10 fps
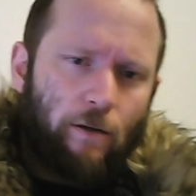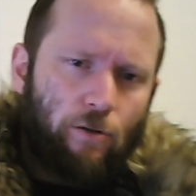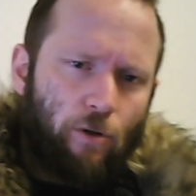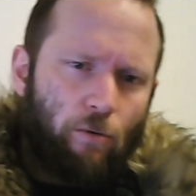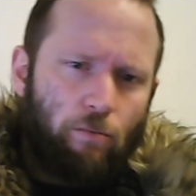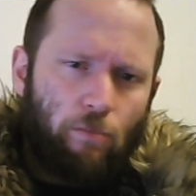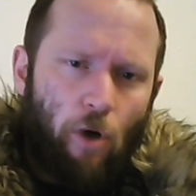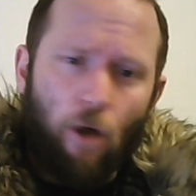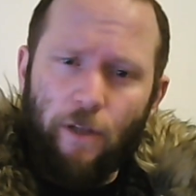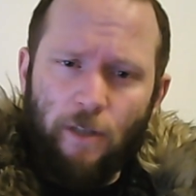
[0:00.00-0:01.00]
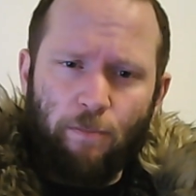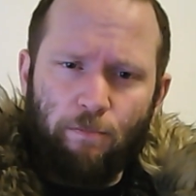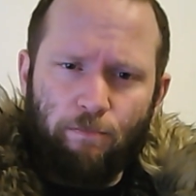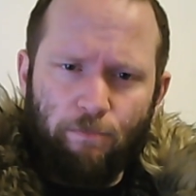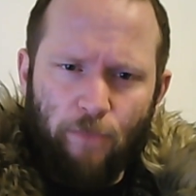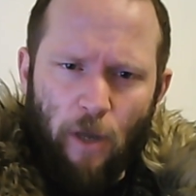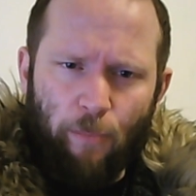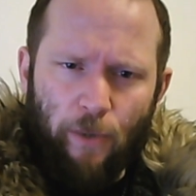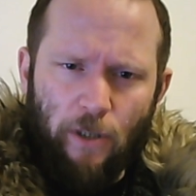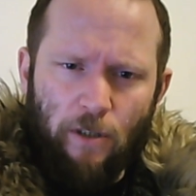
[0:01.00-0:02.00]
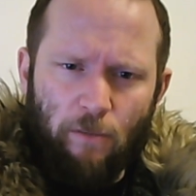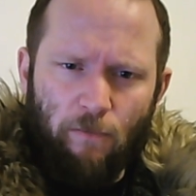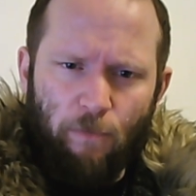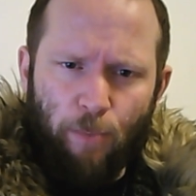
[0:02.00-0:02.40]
so all these companies and